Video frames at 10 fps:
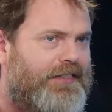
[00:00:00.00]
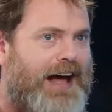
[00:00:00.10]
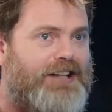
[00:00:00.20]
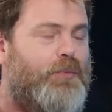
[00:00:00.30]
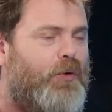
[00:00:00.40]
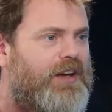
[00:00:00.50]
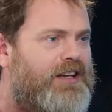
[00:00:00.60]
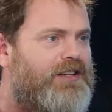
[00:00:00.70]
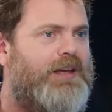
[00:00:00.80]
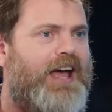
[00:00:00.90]
that's where we
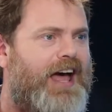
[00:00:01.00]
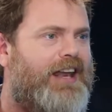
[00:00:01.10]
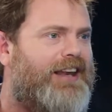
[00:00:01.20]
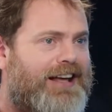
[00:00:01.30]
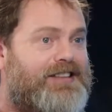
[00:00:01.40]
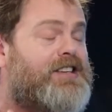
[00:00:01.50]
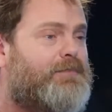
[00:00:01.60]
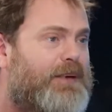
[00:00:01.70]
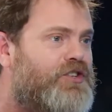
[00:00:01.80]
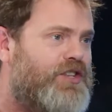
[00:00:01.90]
need to be headed as a
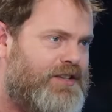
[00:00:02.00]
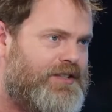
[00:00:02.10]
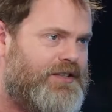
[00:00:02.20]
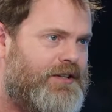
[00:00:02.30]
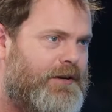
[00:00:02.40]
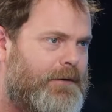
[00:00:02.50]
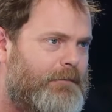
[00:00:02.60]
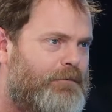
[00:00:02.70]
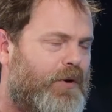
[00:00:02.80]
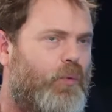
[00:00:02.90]
species.
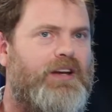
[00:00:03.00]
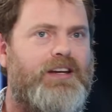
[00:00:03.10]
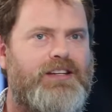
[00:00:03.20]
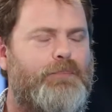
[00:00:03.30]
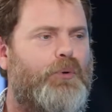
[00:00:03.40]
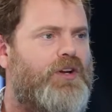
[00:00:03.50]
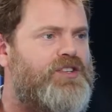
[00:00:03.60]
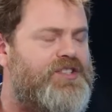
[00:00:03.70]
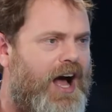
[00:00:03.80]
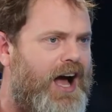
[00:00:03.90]
We need to put
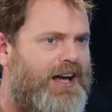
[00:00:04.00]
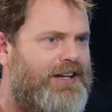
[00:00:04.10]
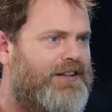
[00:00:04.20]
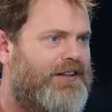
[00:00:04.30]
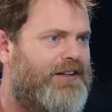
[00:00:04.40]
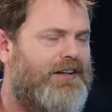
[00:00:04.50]
aside